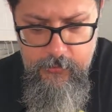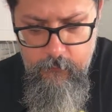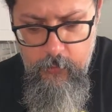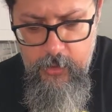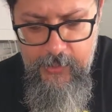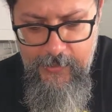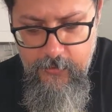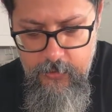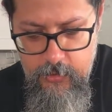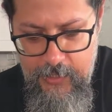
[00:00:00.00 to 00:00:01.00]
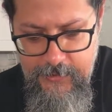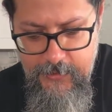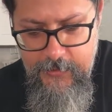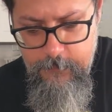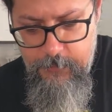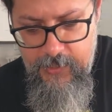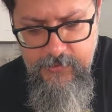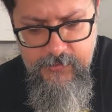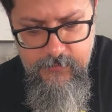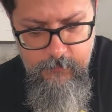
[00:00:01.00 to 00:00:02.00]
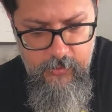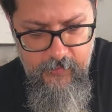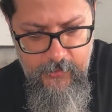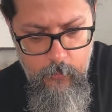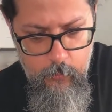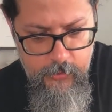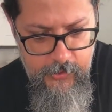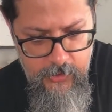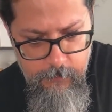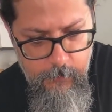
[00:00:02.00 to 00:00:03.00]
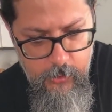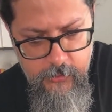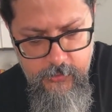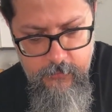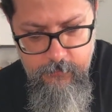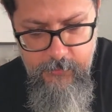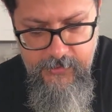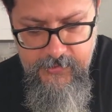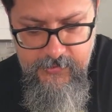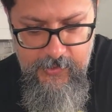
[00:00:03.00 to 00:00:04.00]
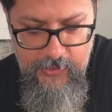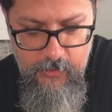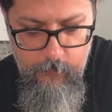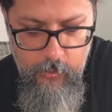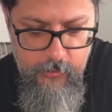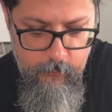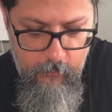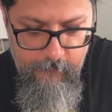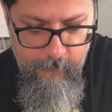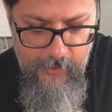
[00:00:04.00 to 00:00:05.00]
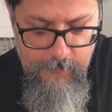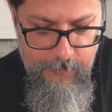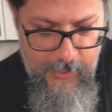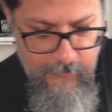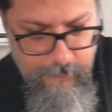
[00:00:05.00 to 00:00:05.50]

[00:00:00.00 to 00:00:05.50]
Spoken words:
work at a lightning pace because I don't want any burnt bits at the bottom of my pan.